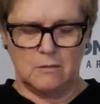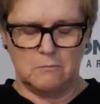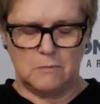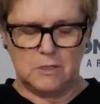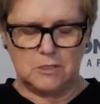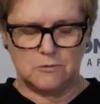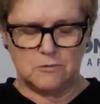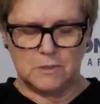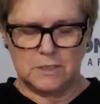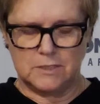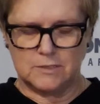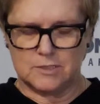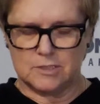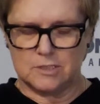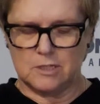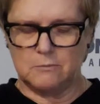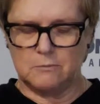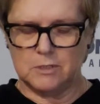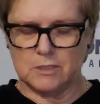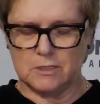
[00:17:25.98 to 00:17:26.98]
Between
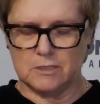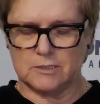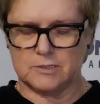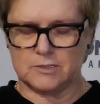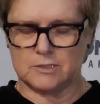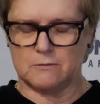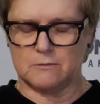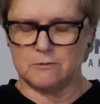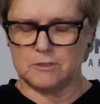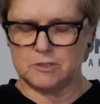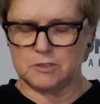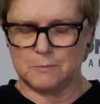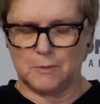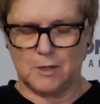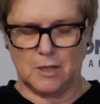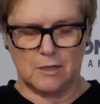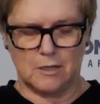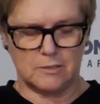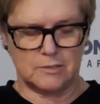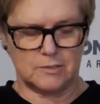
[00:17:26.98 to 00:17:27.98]
stimulus and
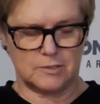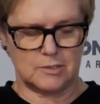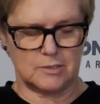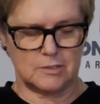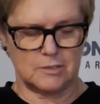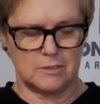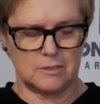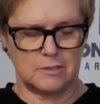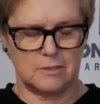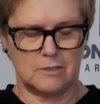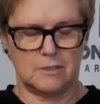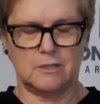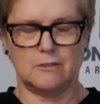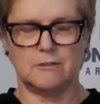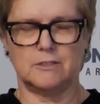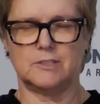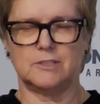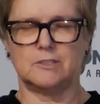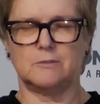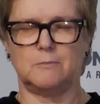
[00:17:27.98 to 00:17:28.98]
response,
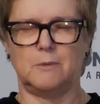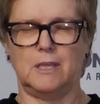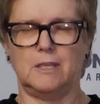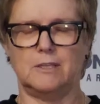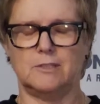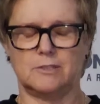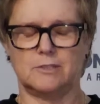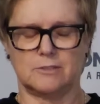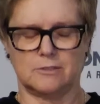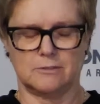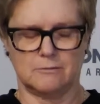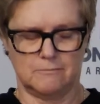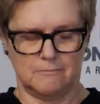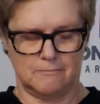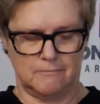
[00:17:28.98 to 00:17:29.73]
there is space.